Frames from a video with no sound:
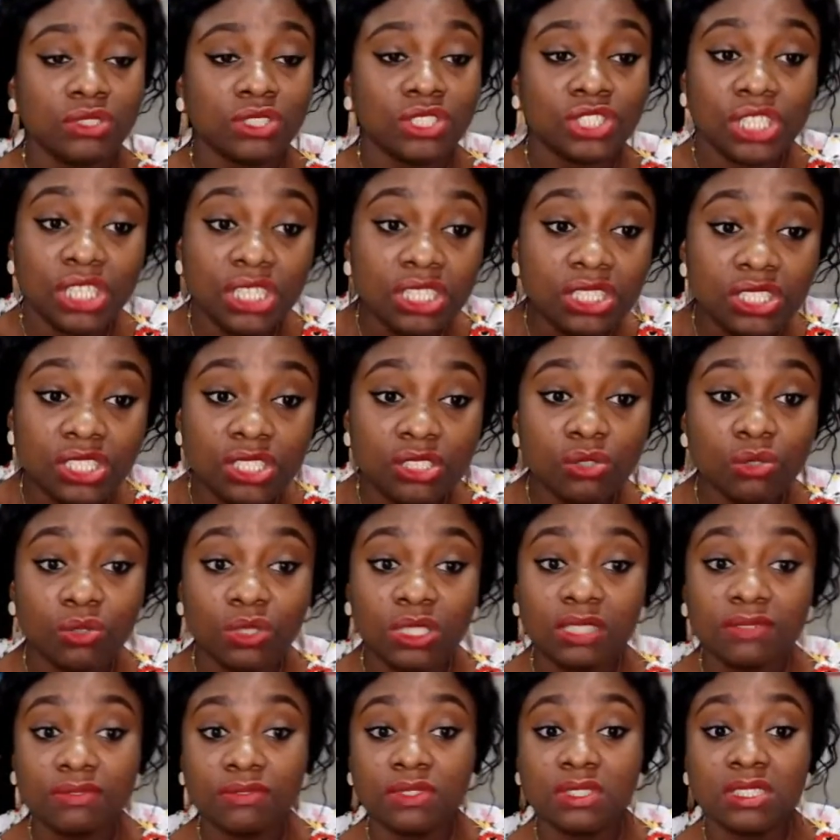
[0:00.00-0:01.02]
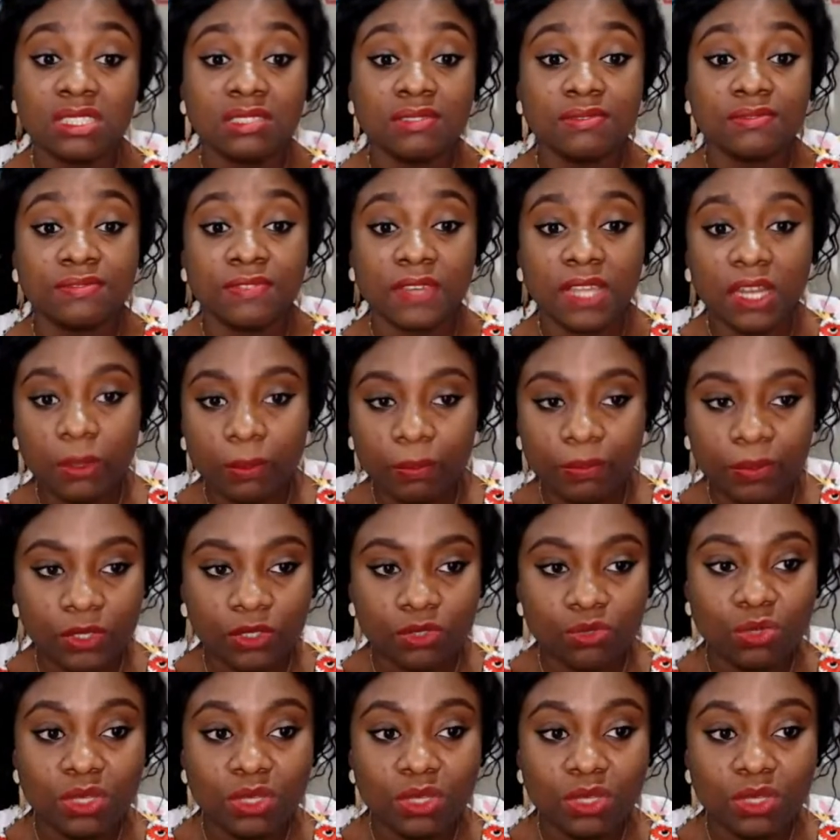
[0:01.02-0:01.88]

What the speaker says: changing or even developing.